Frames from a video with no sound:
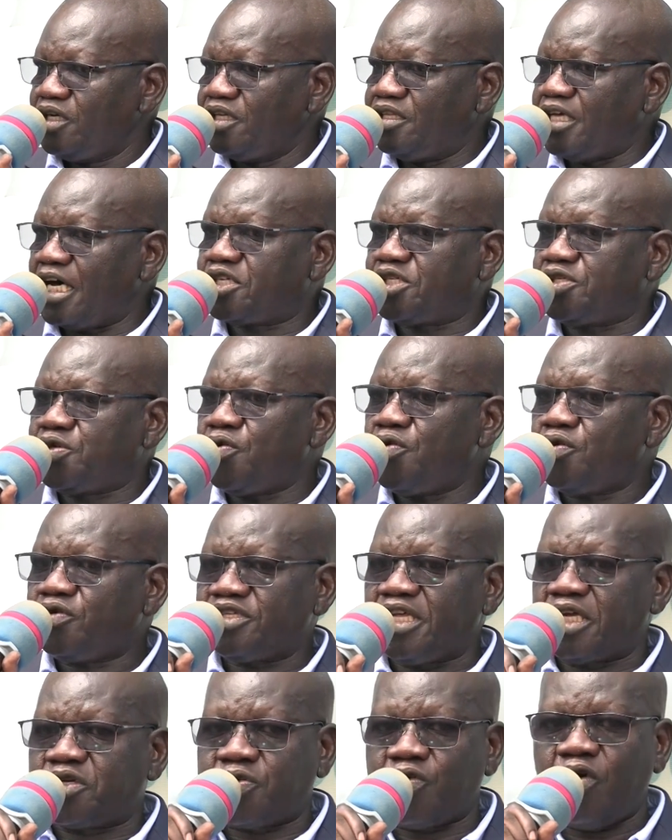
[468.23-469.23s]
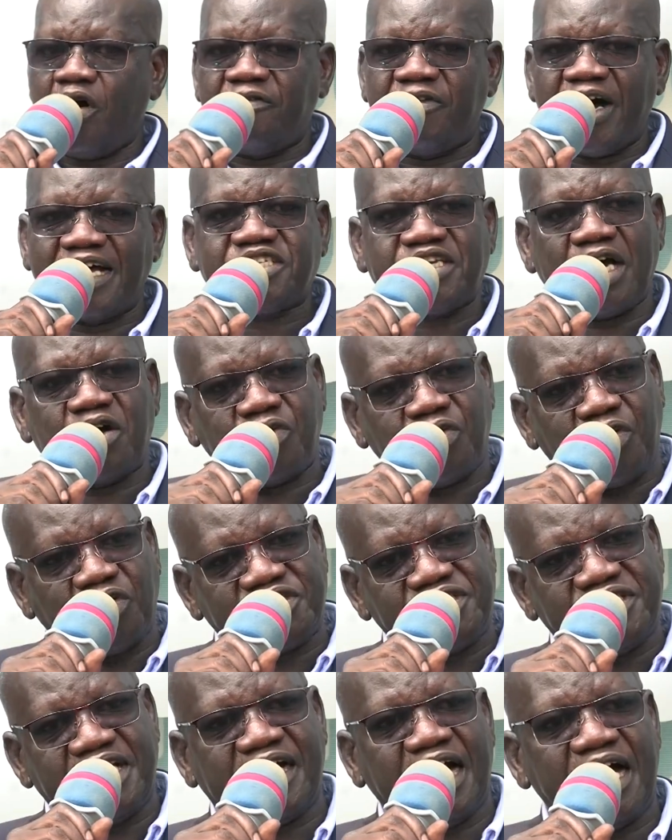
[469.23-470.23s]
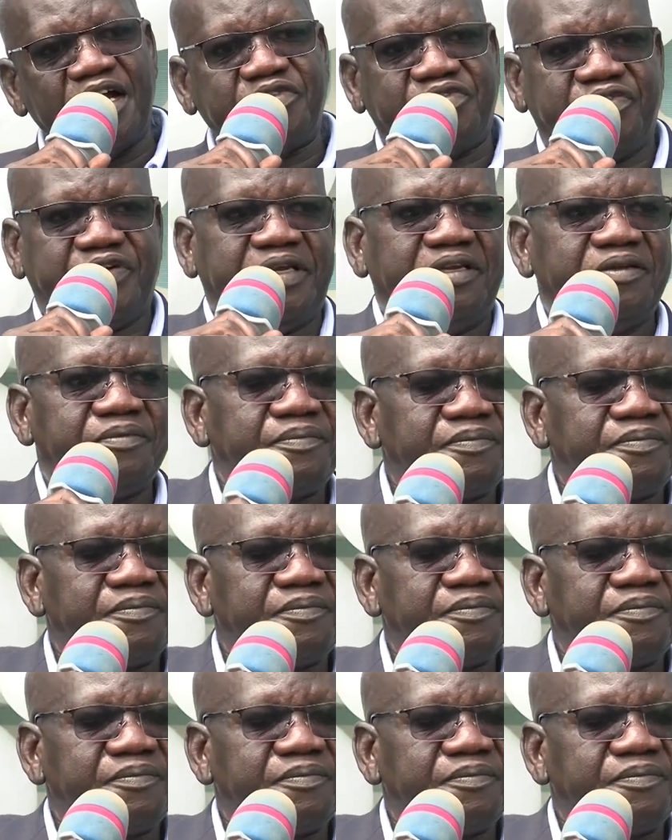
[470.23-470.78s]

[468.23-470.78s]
that took the two of us across the country.